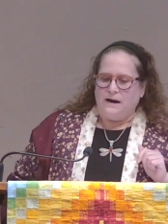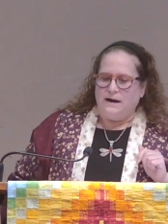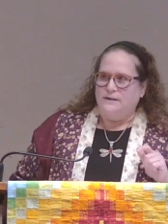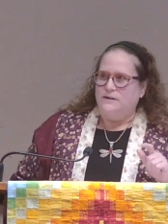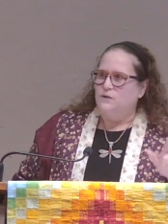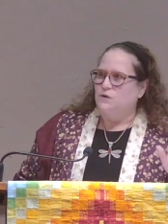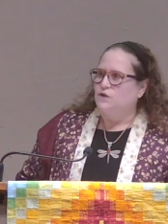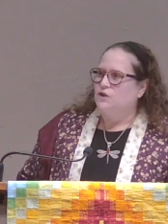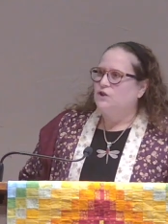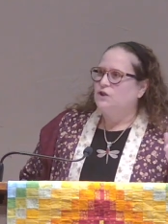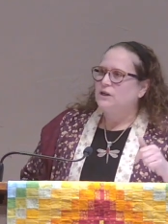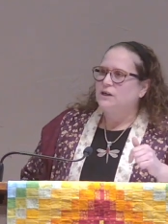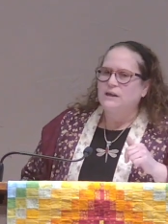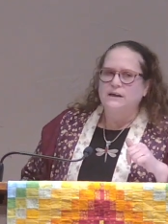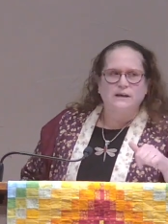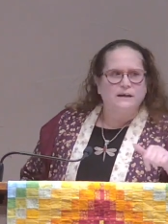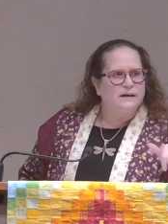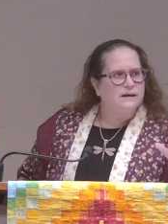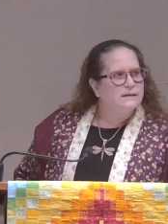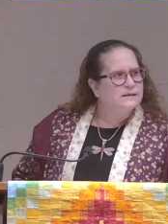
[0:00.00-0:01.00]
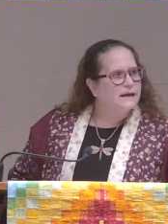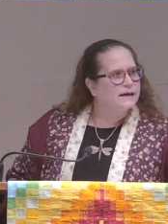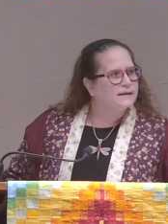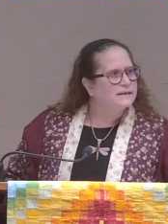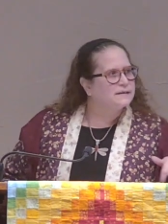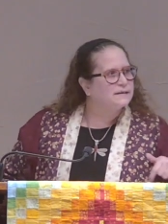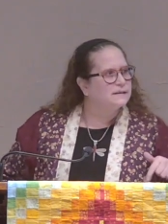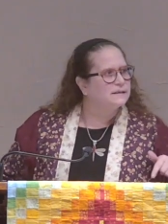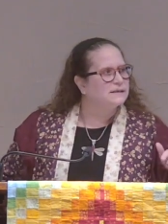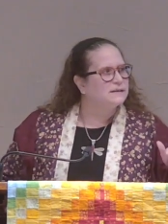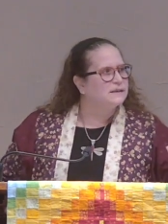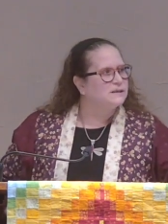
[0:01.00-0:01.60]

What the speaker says: And so she takes the